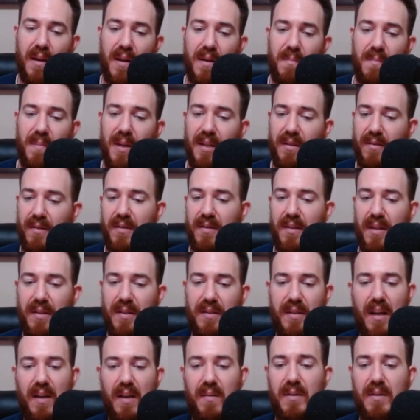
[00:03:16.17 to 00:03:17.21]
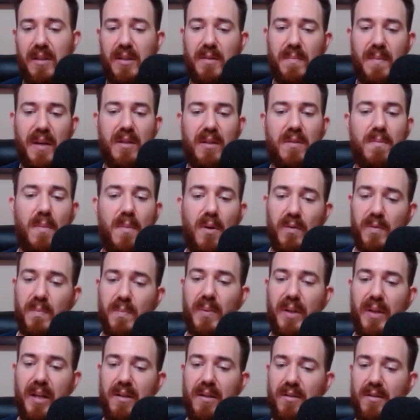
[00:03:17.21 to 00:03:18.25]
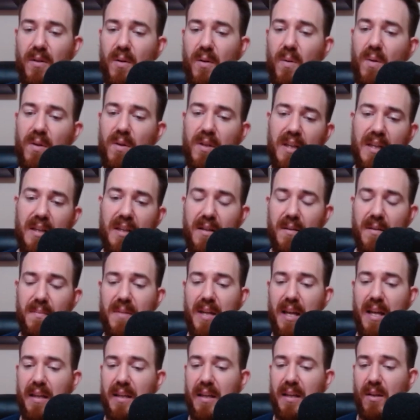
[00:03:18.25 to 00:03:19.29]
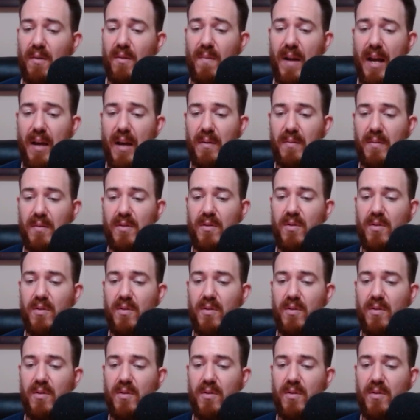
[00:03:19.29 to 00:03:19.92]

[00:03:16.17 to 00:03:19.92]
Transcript: Based on this, I would expect most players are going to end up taking around